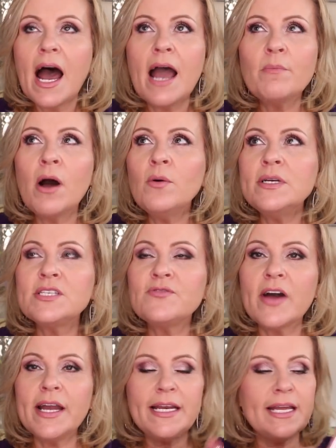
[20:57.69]
I'm always
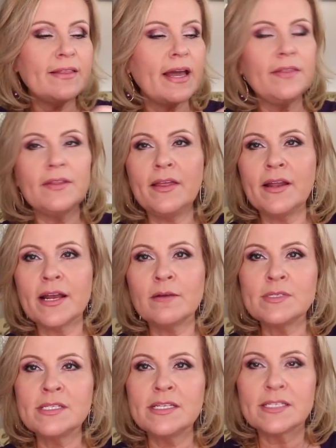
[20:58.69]
finding that, and it
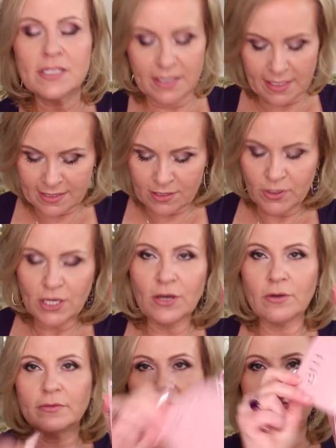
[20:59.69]
comes in this, it's so
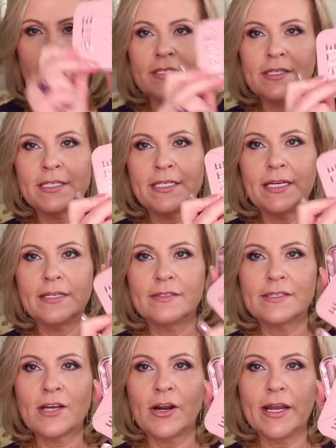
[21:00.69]
cute. There's the tin.
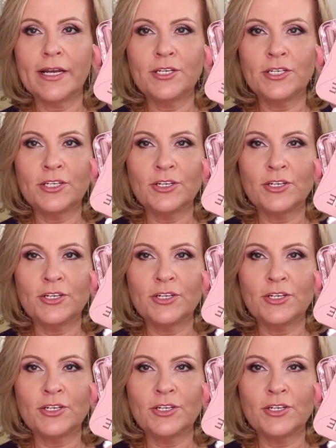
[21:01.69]
Sorry, I should have